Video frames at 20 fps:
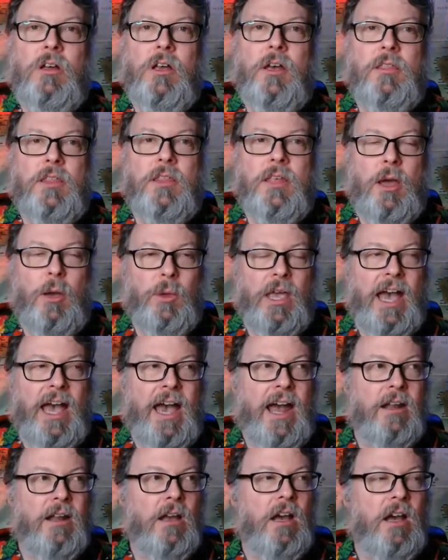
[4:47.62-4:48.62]
That we
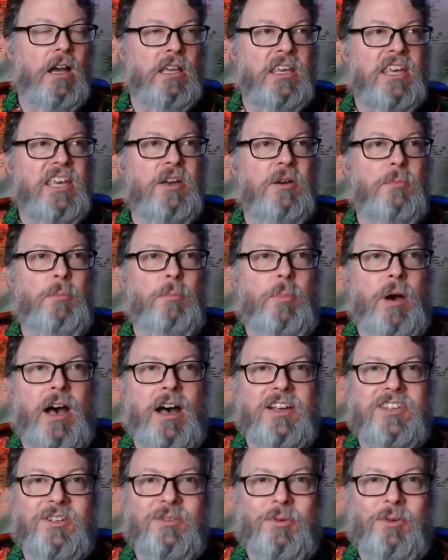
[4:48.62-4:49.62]
had Kim
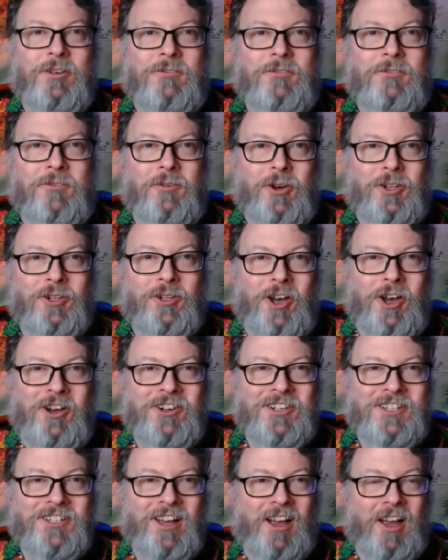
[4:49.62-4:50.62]
Possible for a long
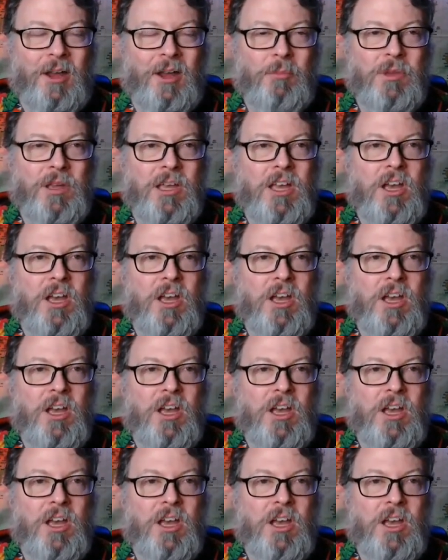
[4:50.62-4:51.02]
time,